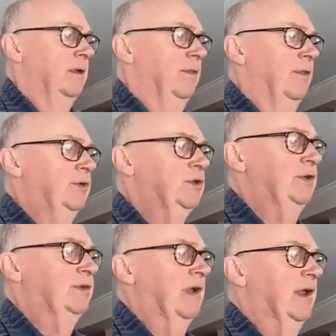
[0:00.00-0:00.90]
This,
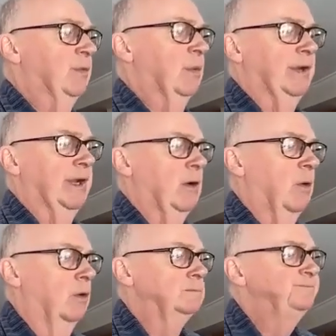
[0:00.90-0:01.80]
she says, will, and I
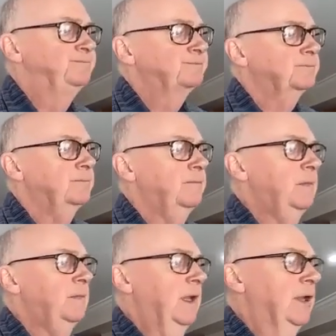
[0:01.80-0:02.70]
quote,
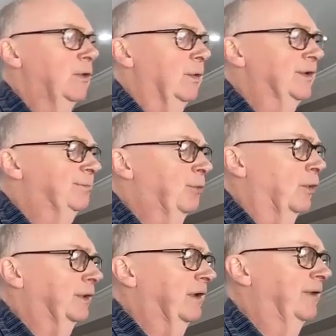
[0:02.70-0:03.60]
increase
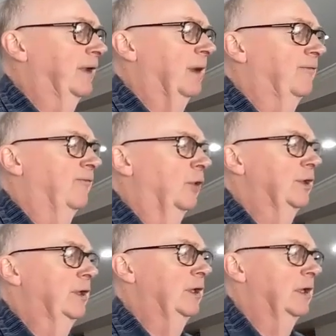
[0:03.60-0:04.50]
productivity by
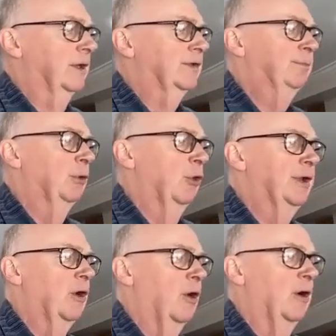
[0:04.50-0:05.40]
fully
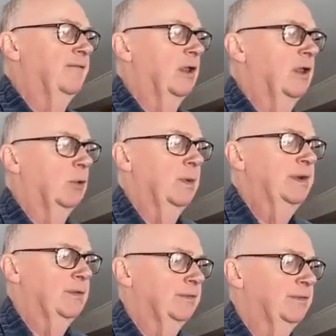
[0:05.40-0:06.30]
exploiting our available
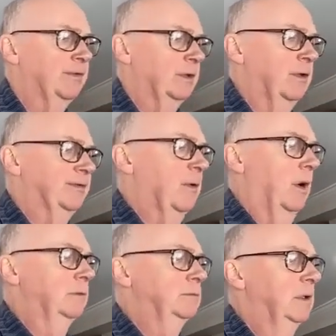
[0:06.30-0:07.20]
resources, close
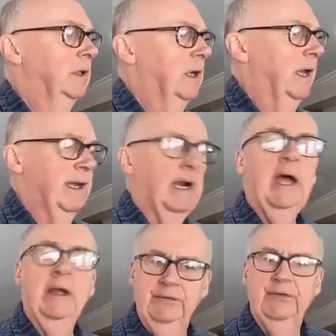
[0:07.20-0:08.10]
quote. And
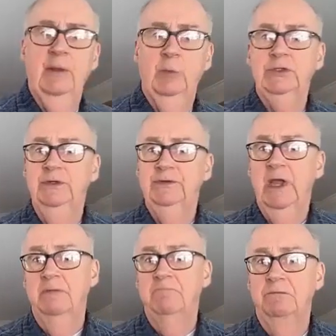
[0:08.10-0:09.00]
I understand what she
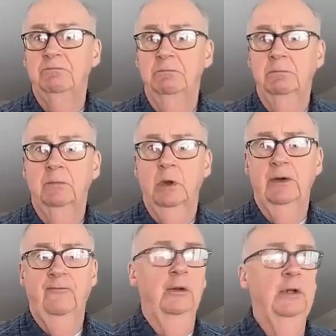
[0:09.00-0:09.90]
said. We're
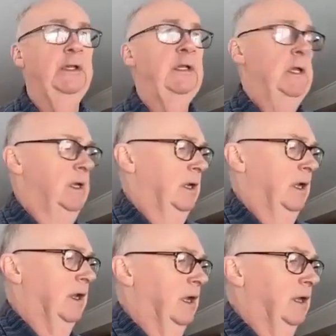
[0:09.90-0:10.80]
going to
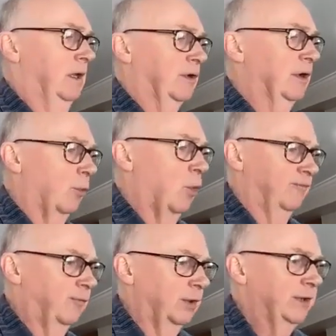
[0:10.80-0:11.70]
it's going to more
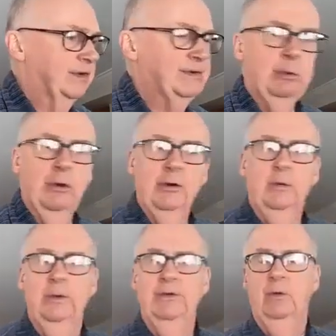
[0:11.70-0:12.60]
fully exploit our
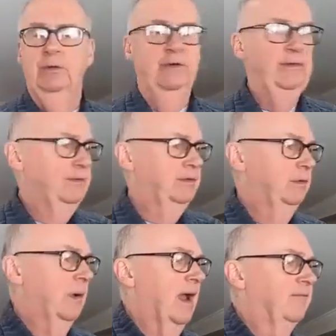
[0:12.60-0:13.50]
resources
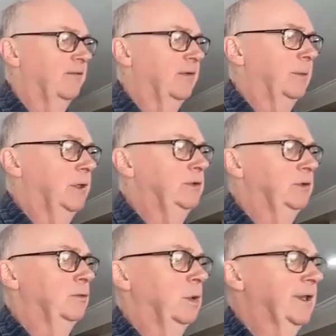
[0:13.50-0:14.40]
to have everybody
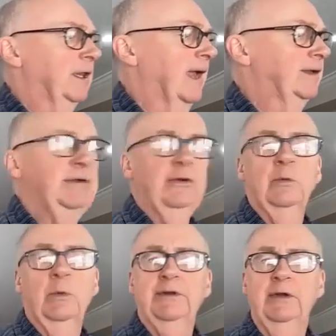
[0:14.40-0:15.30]
do what they like to do
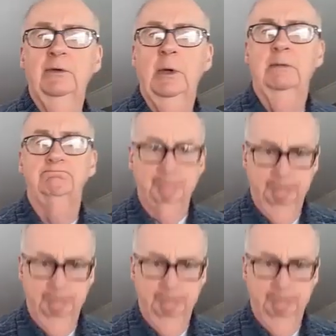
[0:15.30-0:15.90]
and what they do well.